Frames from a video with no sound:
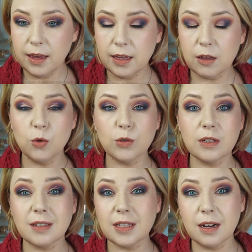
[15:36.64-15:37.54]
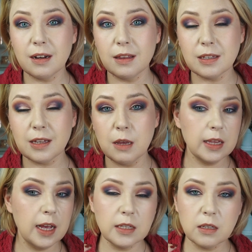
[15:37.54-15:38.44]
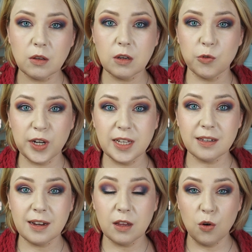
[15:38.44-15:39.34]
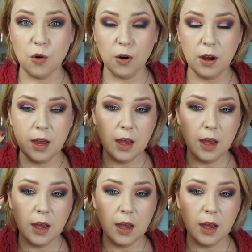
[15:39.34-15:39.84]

It looks exactly the same. It hasn't creased at all.